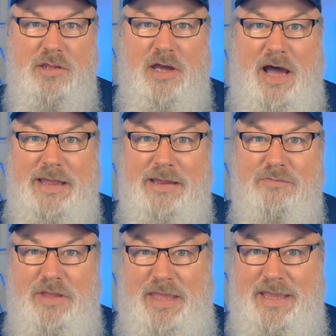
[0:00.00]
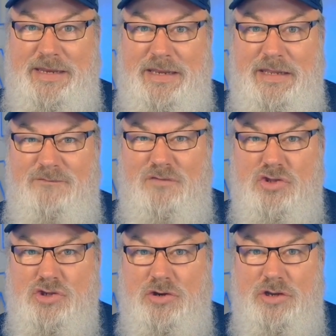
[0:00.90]
I am the ADD
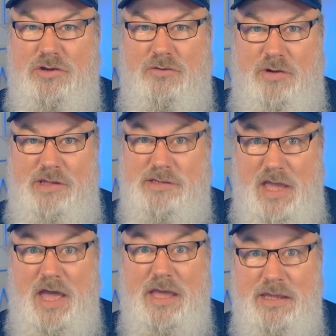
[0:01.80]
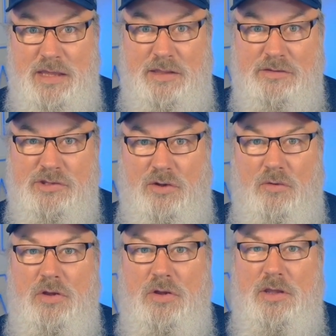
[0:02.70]
visionary crazy guy. And
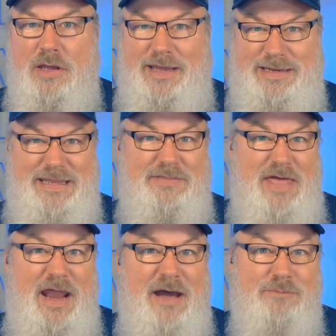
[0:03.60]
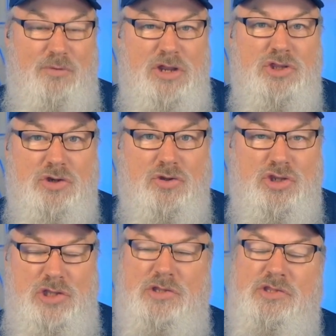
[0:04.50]
so I need that operational
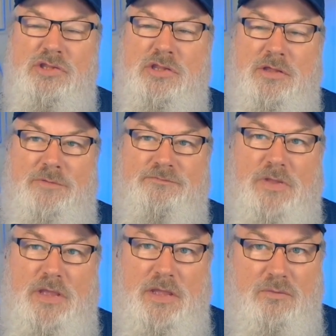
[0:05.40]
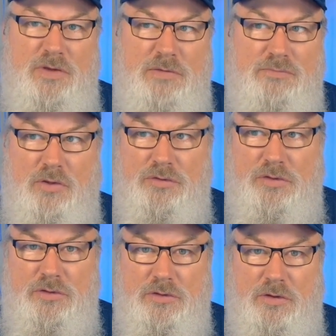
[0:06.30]
genius. And we built
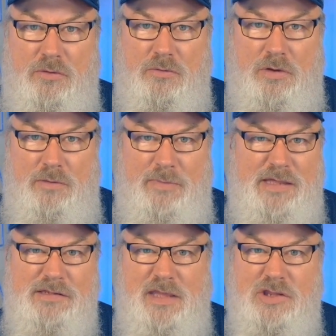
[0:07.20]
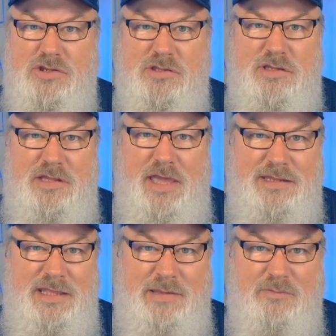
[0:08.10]
an amazing agency, had
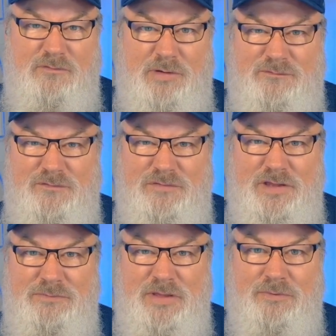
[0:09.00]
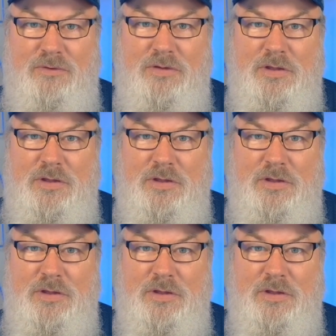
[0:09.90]
a team of about 15 people.